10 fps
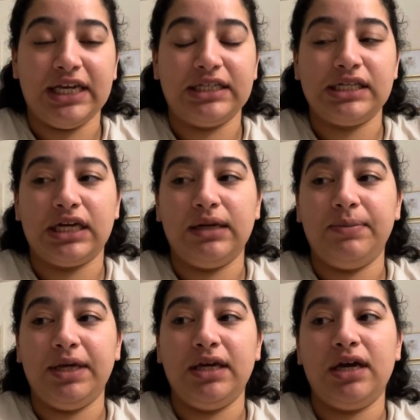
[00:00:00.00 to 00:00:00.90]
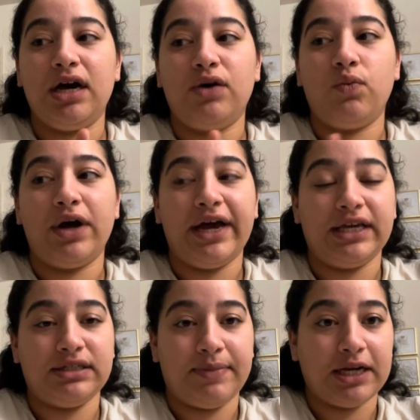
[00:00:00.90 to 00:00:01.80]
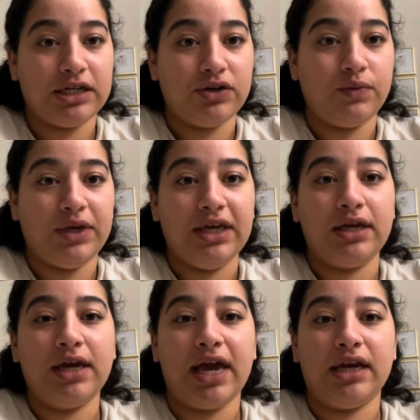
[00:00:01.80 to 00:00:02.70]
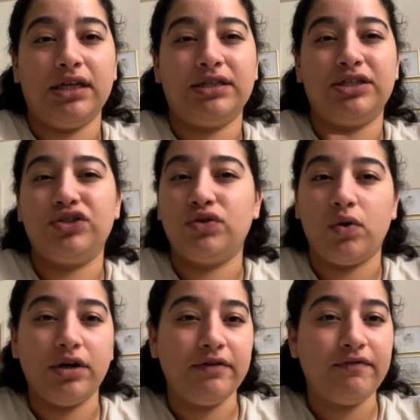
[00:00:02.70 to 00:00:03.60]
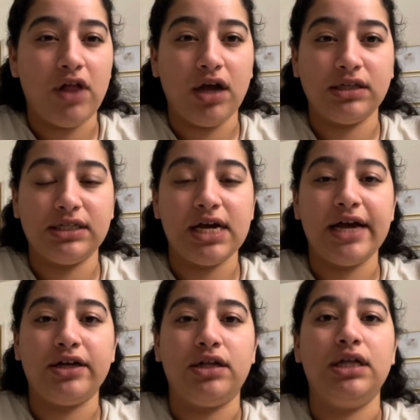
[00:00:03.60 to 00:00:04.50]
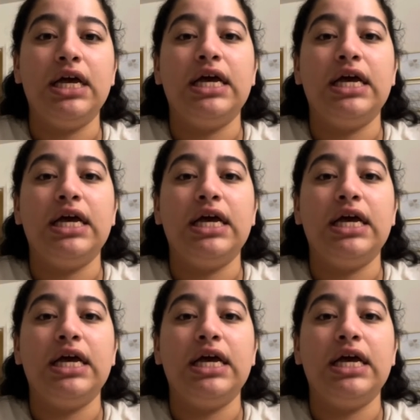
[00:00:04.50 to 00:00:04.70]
It's gonna be a what I spend in a week, and it's sort of vlog style.